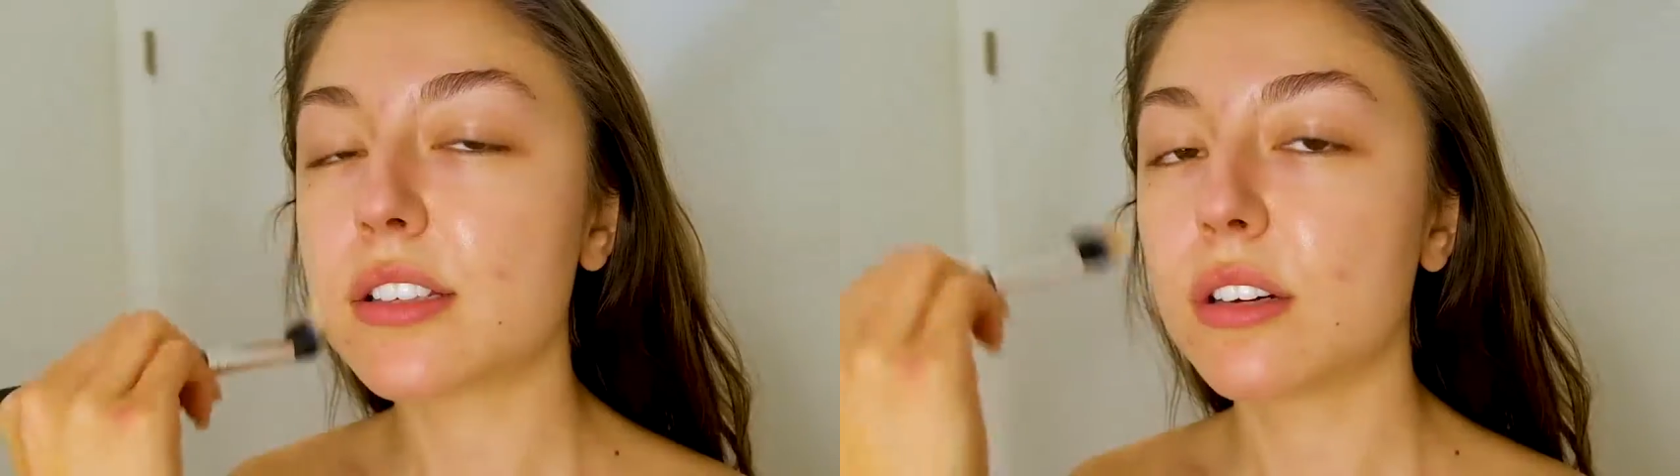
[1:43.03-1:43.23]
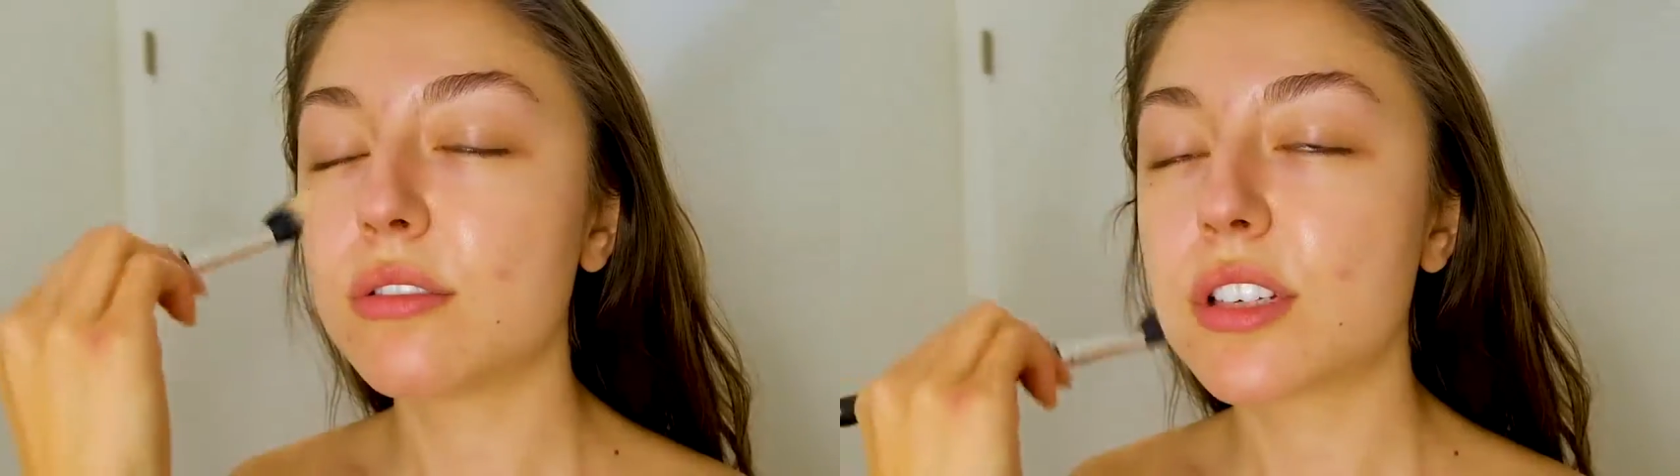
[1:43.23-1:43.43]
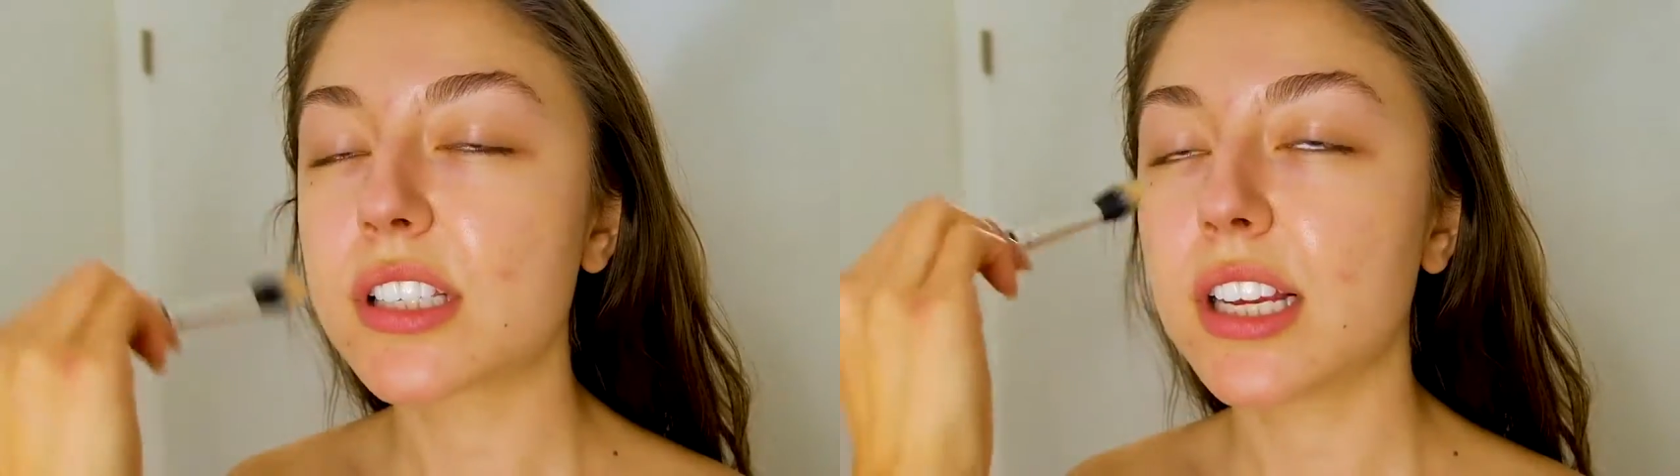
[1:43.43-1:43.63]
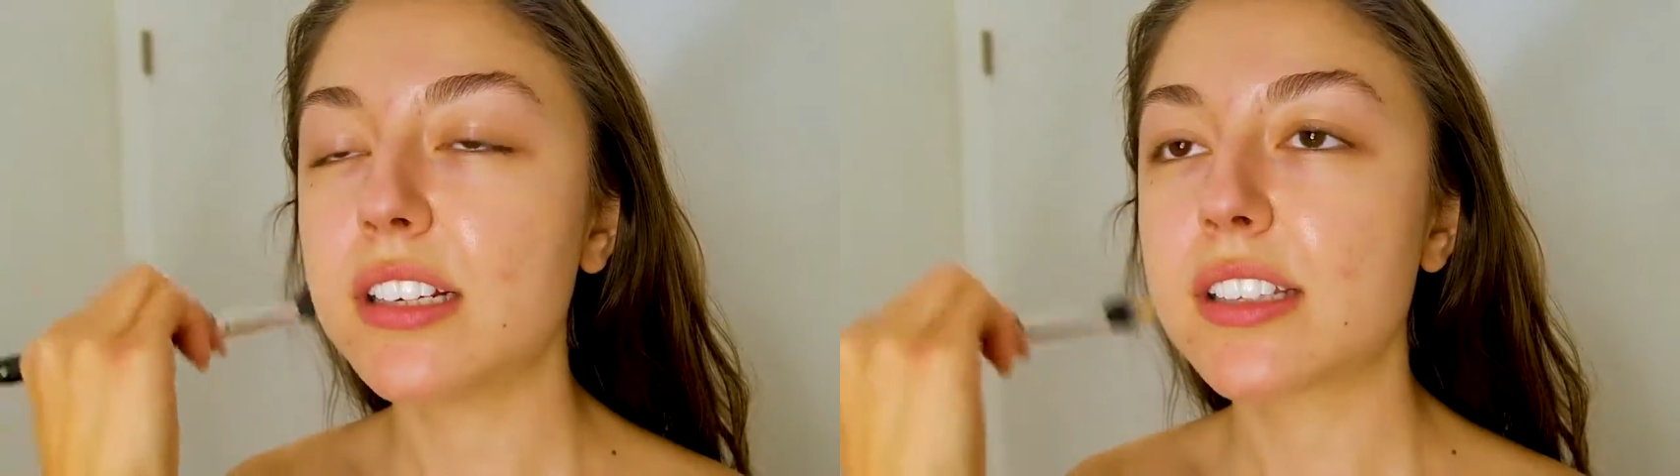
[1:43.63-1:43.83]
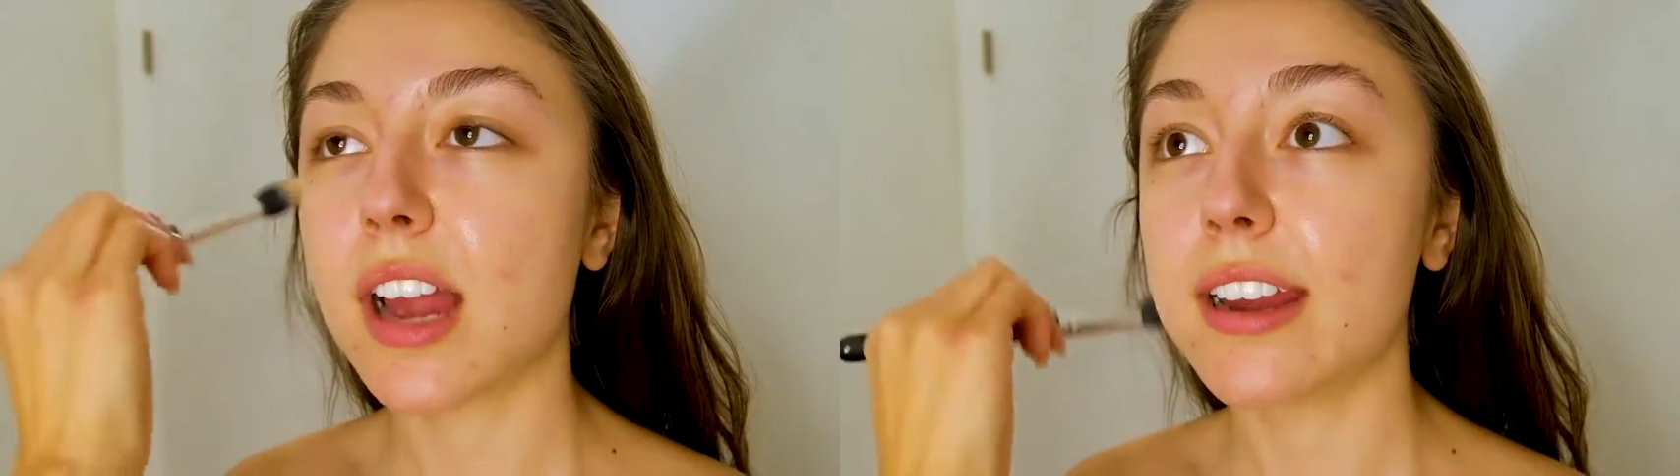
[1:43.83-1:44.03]
so just like
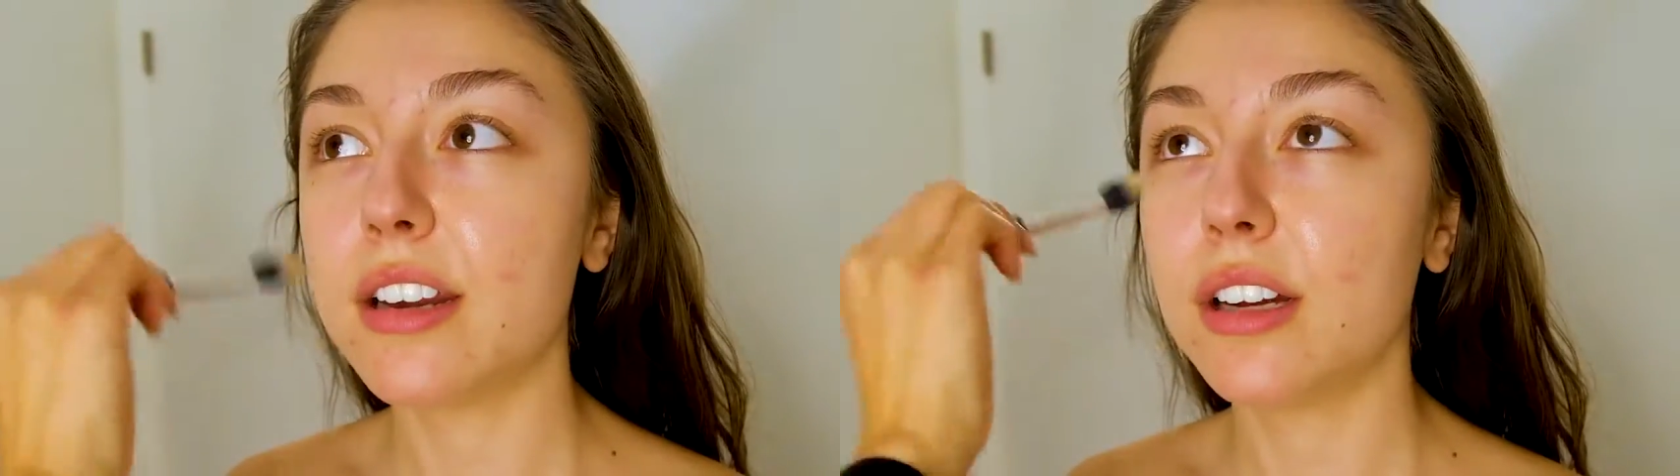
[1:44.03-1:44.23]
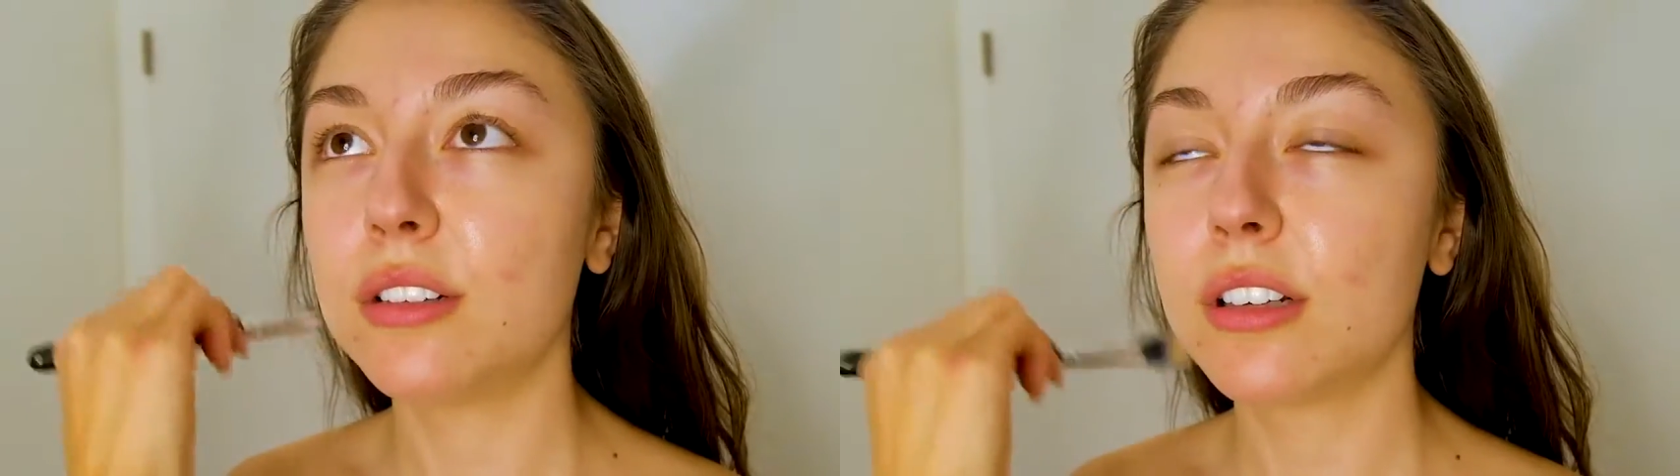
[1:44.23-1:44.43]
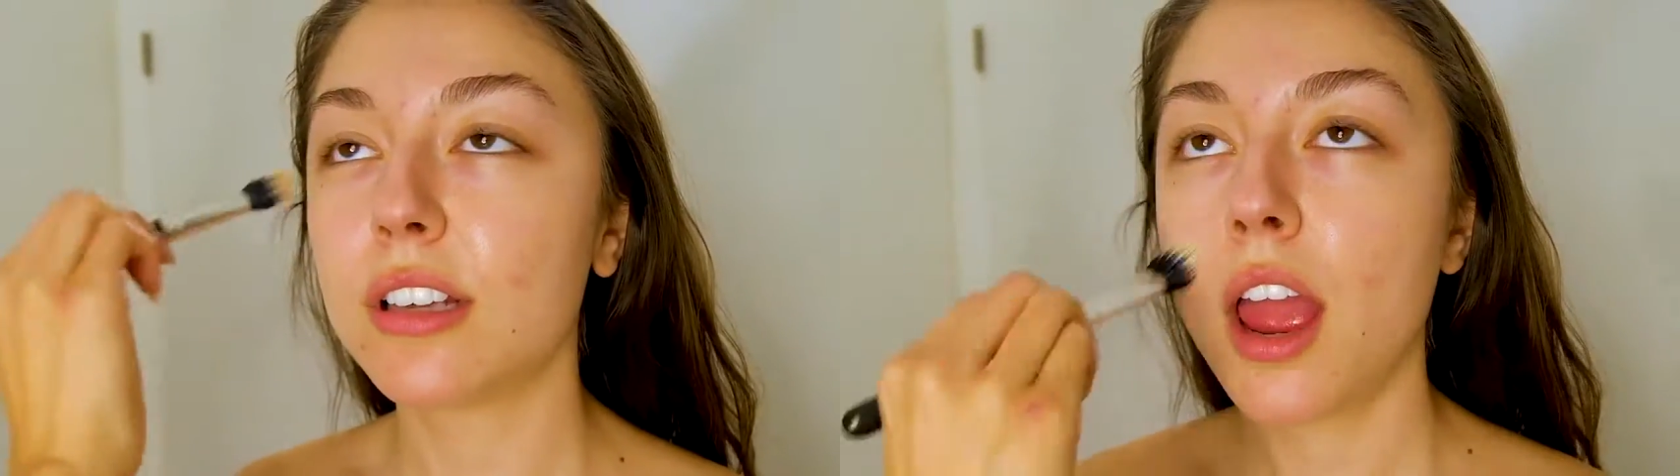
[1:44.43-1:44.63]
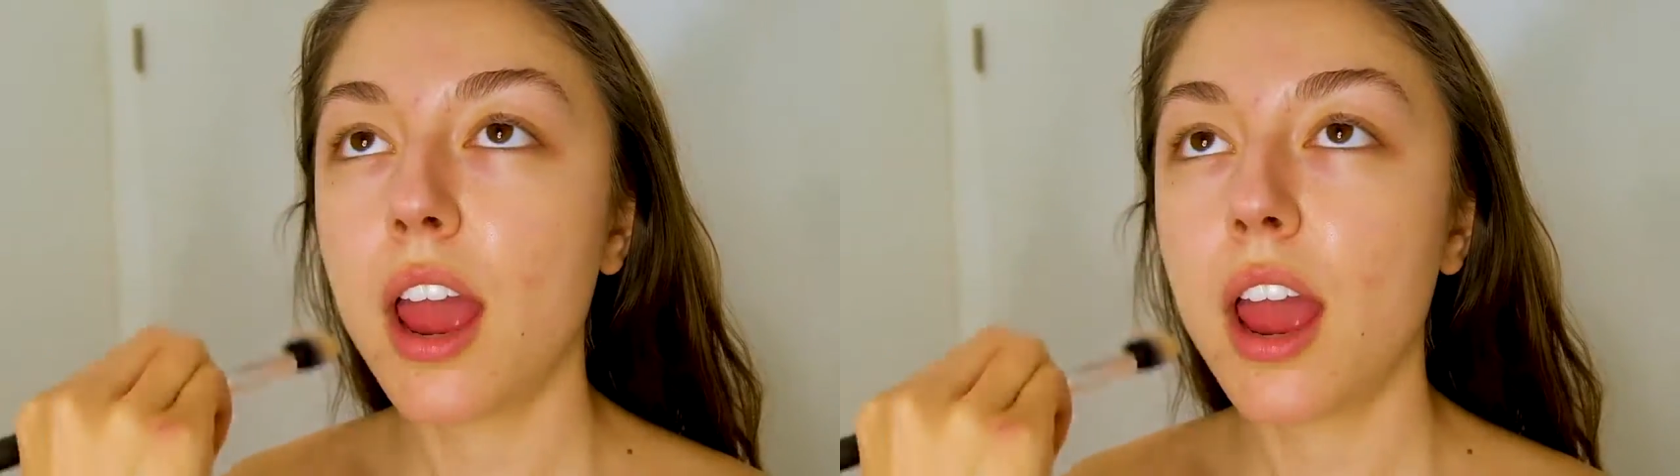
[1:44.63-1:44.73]
a side note,